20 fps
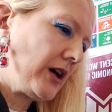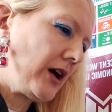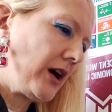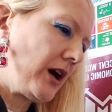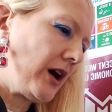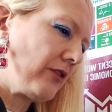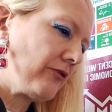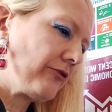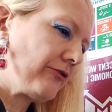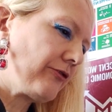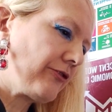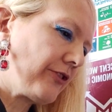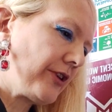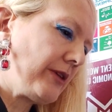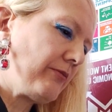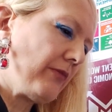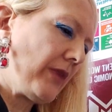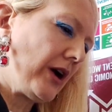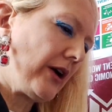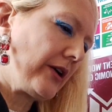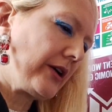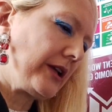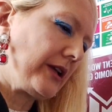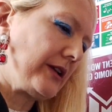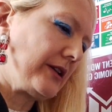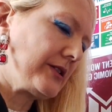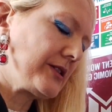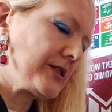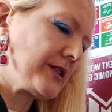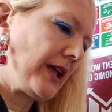of free
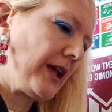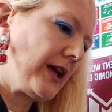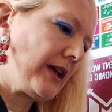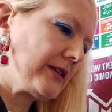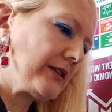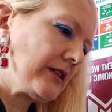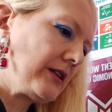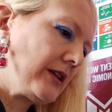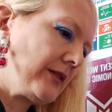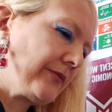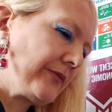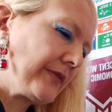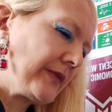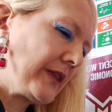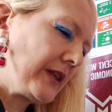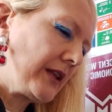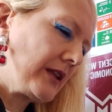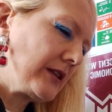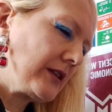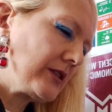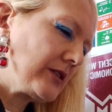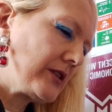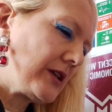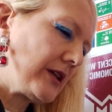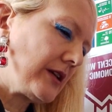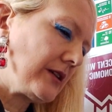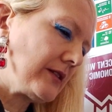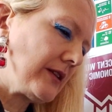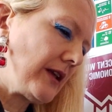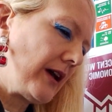markets, and
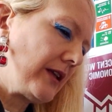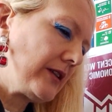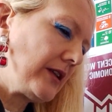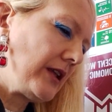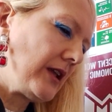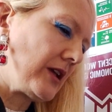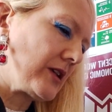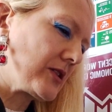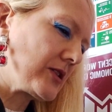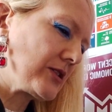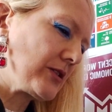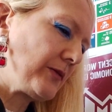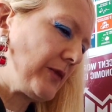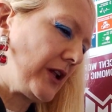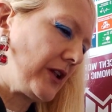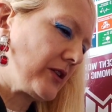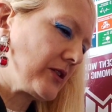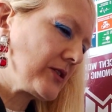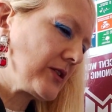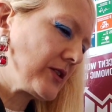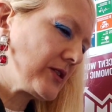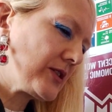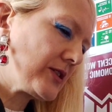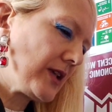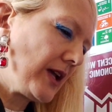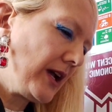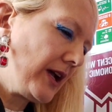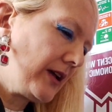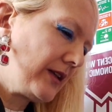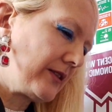that is to build
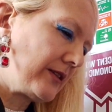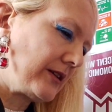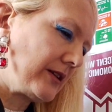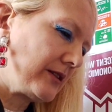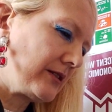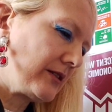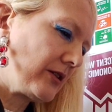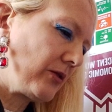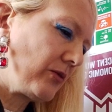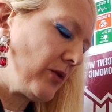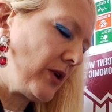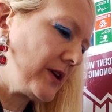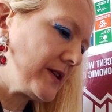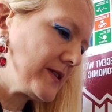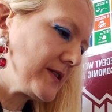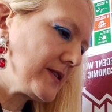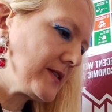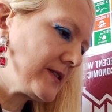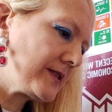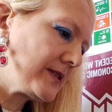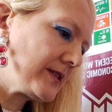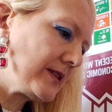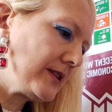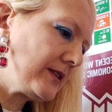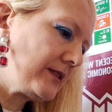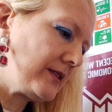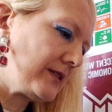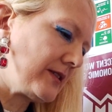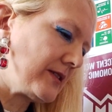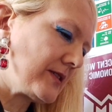society where
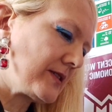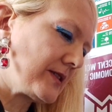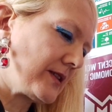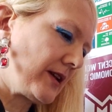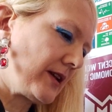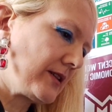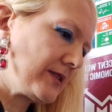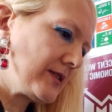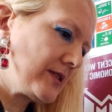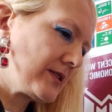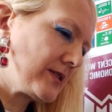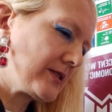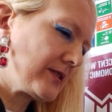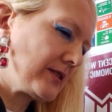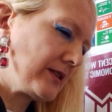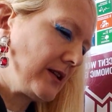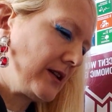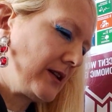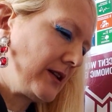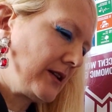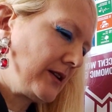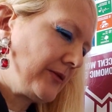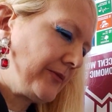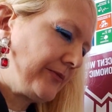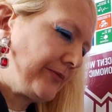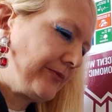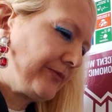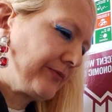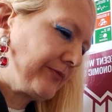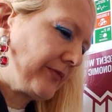citizens
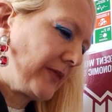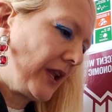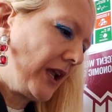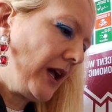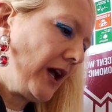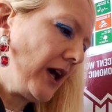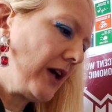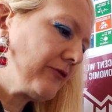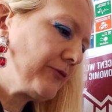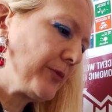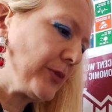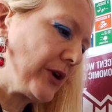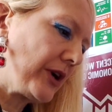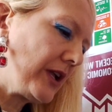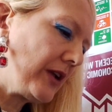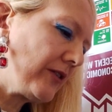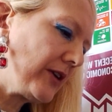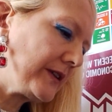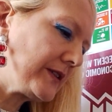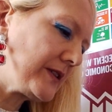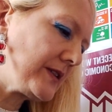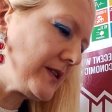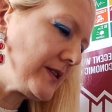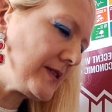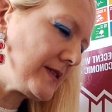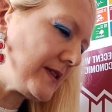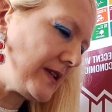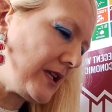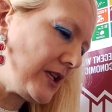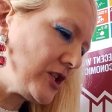have
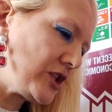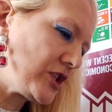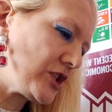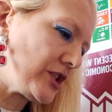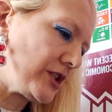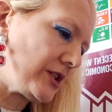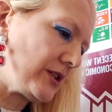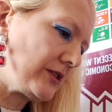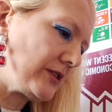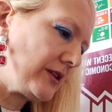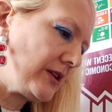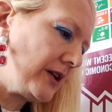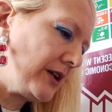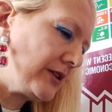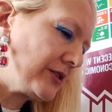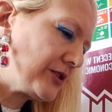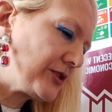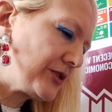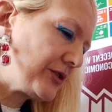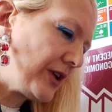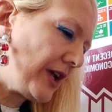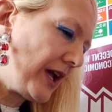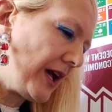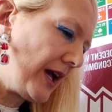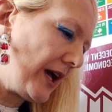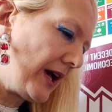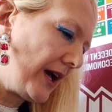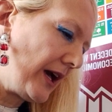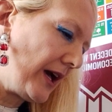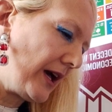privatization, to
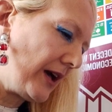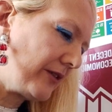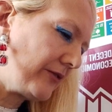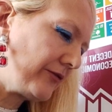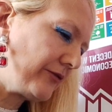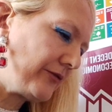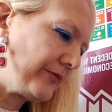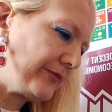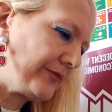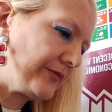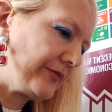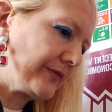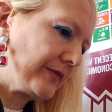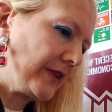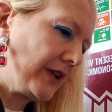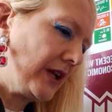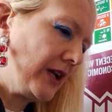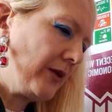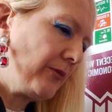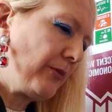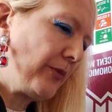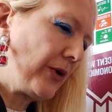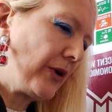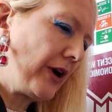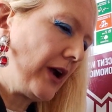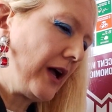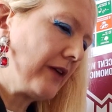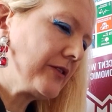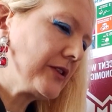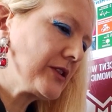have
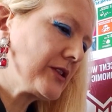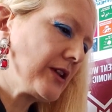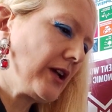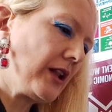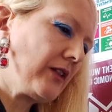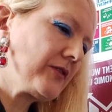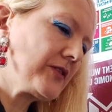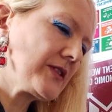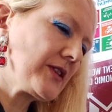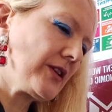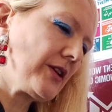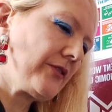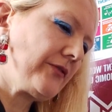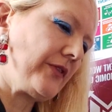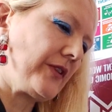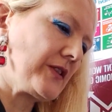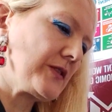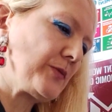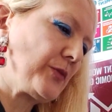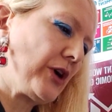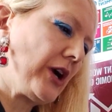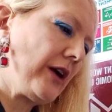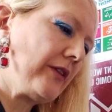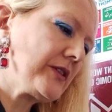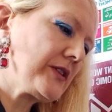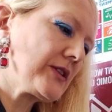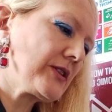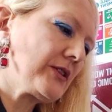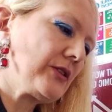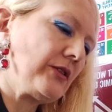private health service,
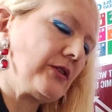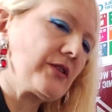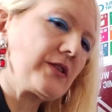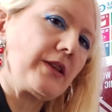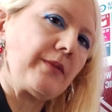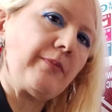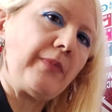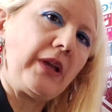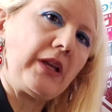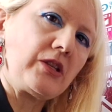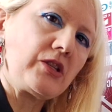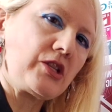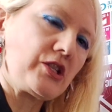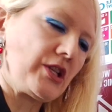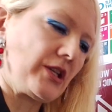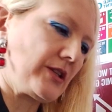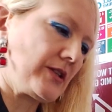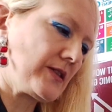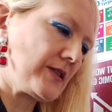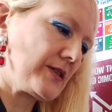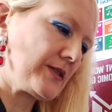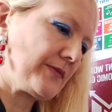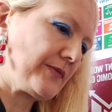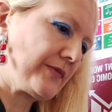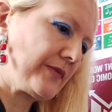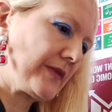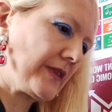private schools and pensions.